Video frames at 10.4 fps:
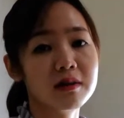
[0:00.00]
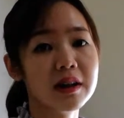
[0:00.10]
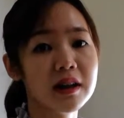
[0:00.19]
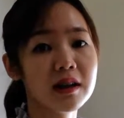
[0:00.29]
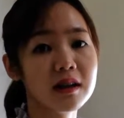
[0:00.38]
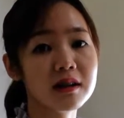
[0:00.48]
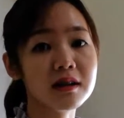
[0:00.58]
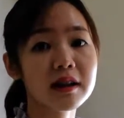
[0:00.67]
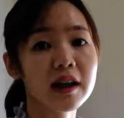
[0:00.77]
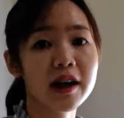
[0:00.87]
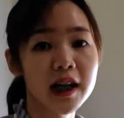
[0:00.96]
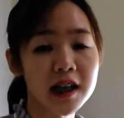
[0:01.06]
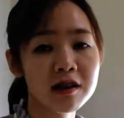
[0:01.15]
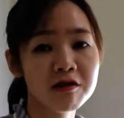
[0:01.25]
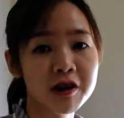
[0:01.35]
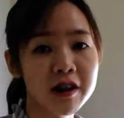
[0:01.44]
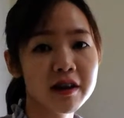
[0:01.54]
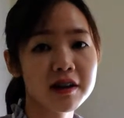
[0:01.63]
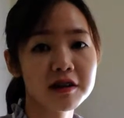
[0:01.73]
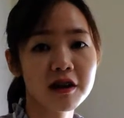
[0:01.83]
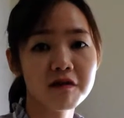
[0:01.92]
this can actually train their
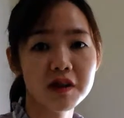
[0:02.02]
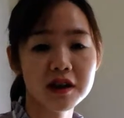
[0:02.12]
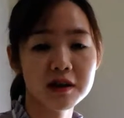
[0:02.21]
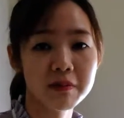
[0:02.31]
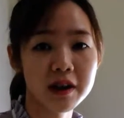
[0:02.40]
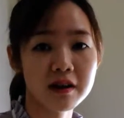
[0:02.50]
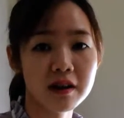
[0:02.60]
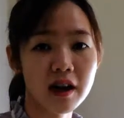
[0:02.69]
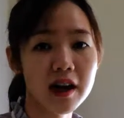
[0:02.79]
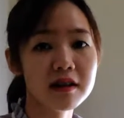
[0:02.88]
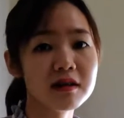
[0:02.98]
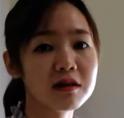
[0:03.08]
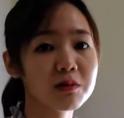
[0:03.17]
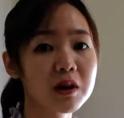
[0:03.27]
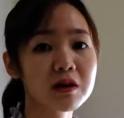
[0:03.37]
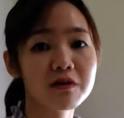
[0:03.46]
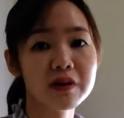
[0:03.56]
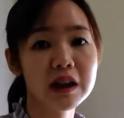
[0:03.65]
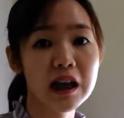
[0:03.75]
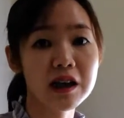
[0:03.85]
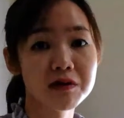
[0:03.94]
self-discipline, and this is one of the
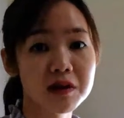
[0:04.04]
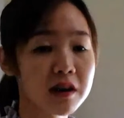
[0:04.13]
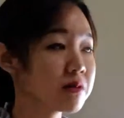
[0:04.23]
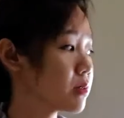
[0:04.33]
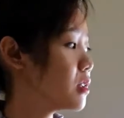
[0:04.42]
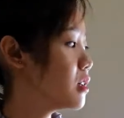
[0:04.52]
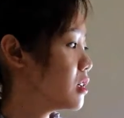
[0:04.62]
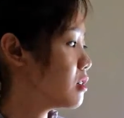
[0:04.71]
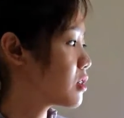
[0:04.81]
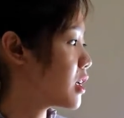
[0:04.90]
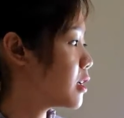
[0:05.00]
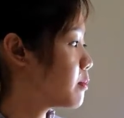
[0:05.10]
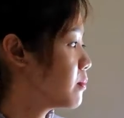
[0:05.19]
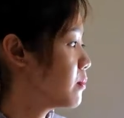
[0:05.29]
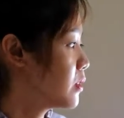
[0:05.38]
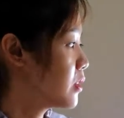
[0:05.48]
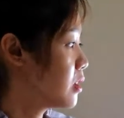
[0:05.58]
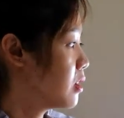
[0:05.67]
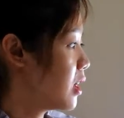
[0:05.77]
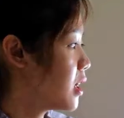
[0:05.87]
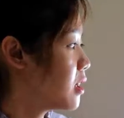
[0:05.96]
life skills. Okay,
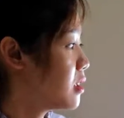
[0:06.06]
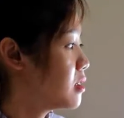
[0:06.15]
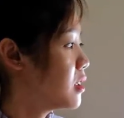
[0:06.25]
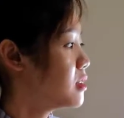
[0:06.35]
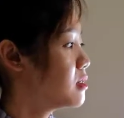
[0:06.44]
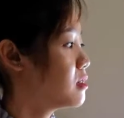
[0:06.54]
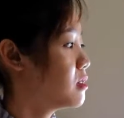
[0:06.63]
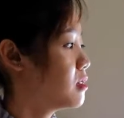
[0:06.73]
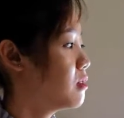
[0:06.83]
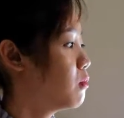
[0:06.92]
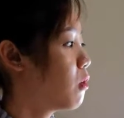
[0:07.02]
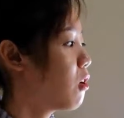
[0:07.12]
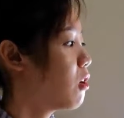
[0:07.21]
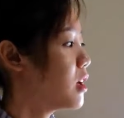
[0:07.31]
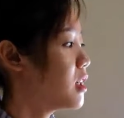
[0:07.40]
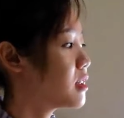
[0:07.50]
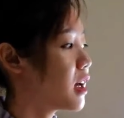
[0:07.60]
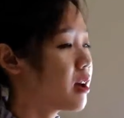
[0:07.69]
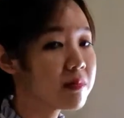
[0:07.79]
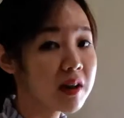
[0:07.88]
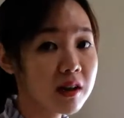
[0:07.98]
and this wall is
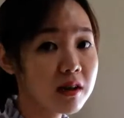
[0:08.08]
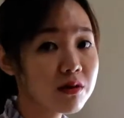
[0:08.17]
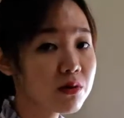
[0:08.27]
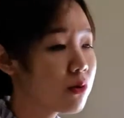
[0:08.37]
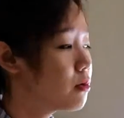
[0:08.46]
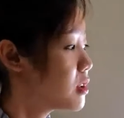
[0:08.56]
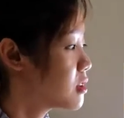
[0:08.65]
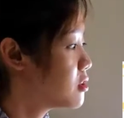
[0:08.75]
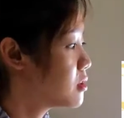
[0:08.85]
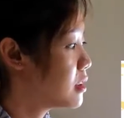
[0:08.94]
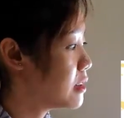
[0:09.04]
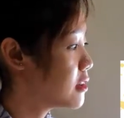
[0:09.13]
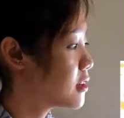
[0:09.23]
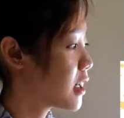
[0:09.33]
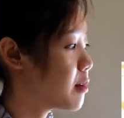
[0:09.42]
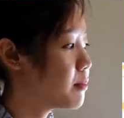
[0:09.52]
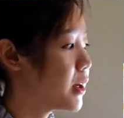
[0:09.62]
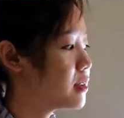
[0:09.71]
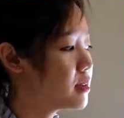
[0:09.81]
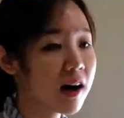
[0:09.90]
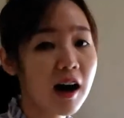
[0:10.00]
empty, so the teachers can
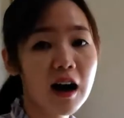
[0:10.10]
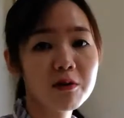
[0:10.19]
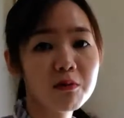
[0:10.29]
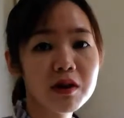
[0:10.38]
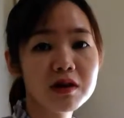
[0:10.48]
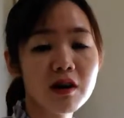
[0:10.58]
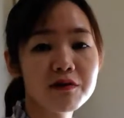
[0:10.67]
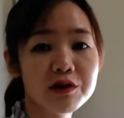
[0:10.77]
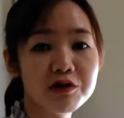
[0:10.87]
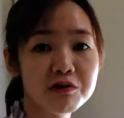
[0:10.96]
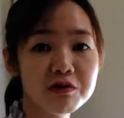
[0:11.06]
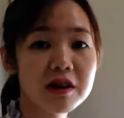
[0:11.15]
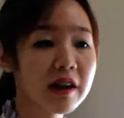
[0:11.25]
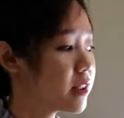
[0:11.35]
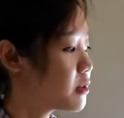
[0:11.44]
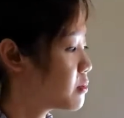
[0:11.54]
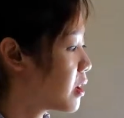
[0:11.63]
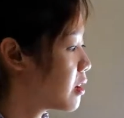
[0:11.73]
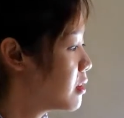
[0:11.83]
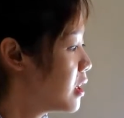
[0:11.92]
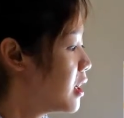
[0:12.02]
paste the artworks of the children as
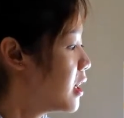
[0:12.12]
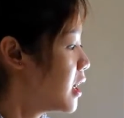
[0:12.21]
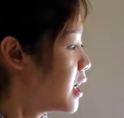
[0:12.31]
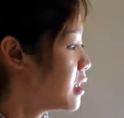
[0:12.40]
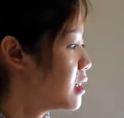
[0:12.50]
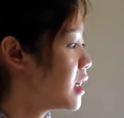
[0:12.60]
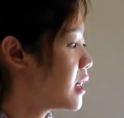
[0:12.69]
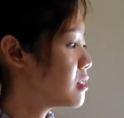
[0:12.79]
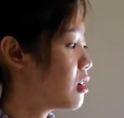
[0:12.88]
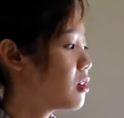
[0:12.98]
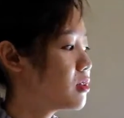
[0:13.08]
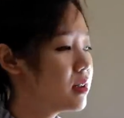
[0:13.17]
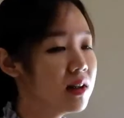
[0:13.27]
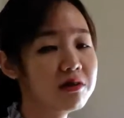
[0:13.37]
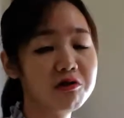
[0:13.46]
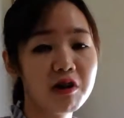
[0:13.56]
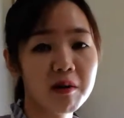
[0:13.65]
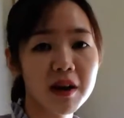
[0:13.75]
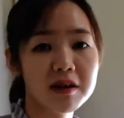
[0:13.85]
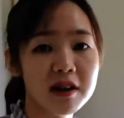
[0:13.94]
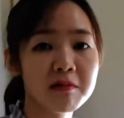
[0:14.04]
well. And next, on this
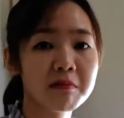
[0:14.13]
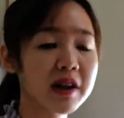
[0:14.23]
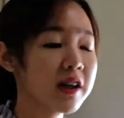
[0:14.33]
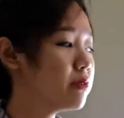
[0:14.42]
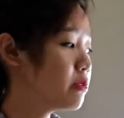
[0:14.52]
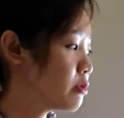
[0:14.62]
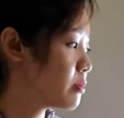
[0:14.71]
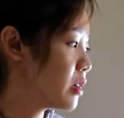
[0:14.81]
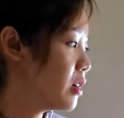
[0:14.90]
dramatic playroom,